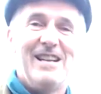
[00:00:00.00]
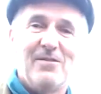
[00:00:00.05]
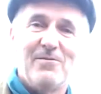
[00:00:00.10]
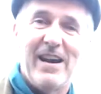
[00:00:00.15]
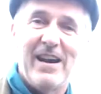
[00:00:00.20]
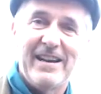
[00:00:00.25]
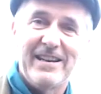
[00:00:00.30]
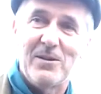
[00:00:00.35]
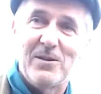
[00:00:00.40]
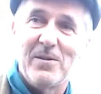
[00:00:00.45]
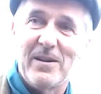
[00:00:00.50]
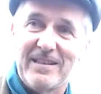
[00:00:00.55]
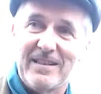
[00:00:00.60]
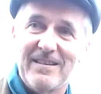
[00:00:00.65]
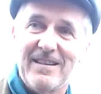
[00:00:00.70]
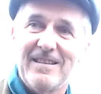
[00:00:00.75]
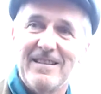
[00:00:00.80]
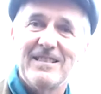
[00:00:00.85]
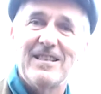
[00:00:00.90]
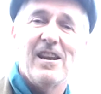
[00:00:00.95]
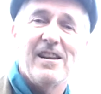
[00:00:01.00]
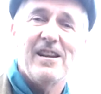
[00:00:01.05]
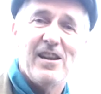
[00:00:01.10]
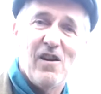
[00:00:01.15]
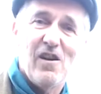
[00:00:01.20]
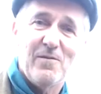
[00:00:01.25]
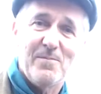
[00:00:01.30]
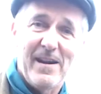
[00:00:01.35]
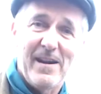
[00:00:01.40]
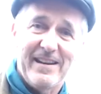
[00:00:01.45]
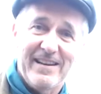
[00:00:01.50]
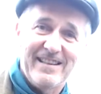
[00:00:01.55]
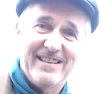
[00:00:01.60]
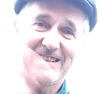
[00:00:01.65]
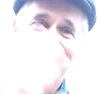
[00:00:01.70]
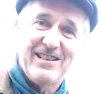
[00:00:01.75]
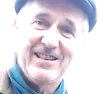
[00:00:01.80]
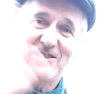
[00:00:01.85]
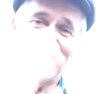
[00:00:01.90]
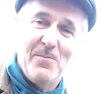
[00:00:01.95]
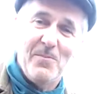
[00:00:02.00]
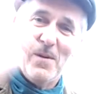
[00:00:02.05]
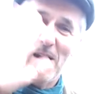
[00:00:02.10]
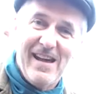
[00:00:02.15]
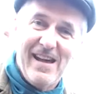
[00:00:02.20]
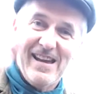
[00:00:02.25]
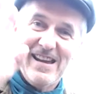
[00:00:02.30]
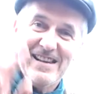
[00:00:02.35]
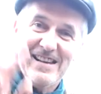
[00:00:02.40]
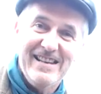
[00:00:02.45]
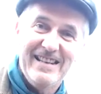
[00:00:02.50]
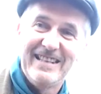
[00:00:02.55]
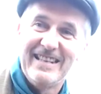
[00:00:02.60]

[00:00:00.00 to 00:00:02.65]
Right, turn it off, Mike. Goodbye.